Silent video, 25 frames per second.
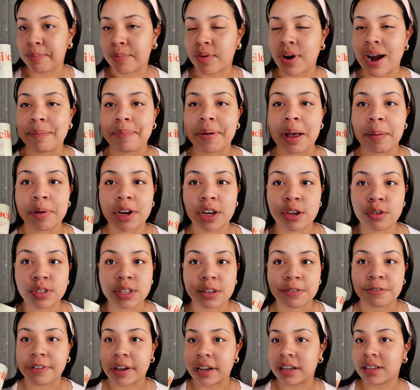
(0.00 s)
prep, I'm gonna use
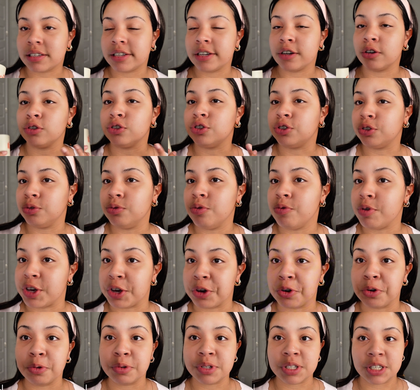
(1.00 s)
a Face Heal
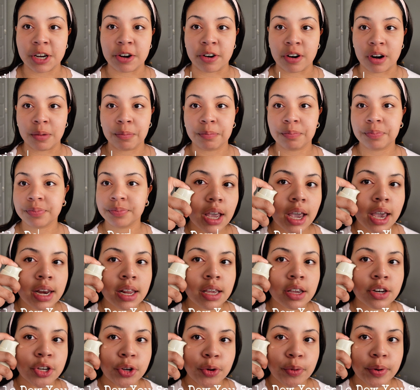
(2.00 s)
Dewy serum.
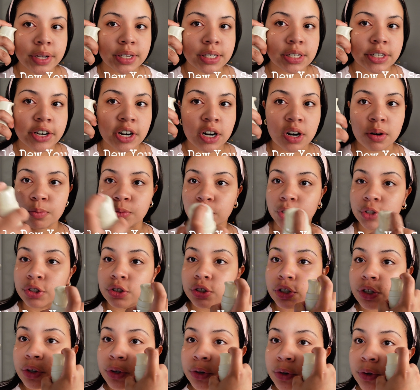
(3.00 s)
Any Dewy serum will
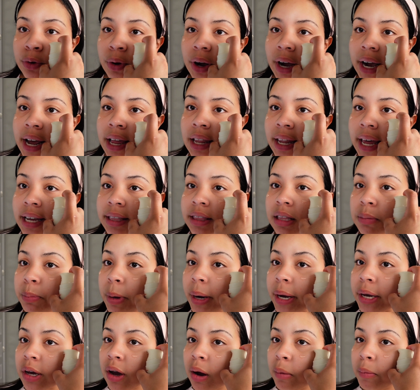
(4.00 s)
do. I like the
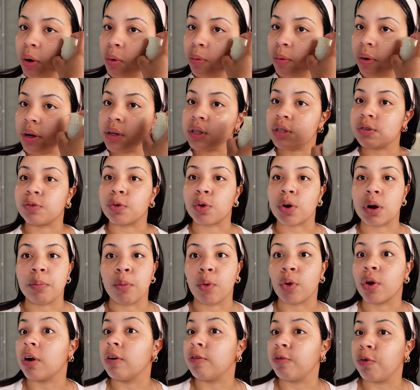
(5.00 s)
Bioma ones for a
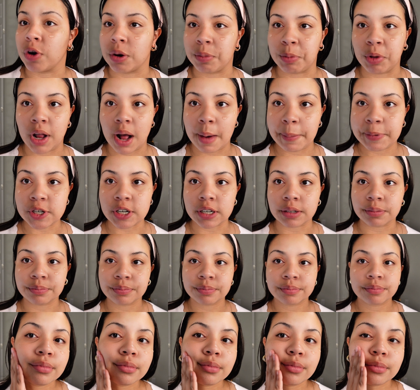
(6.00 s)
more affordable option.
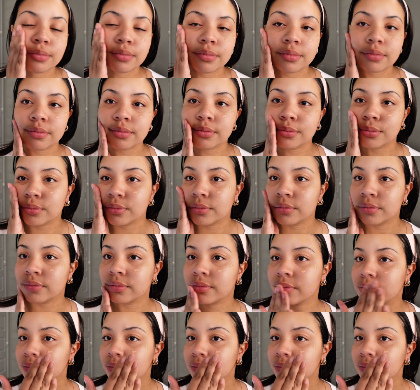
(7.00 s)
I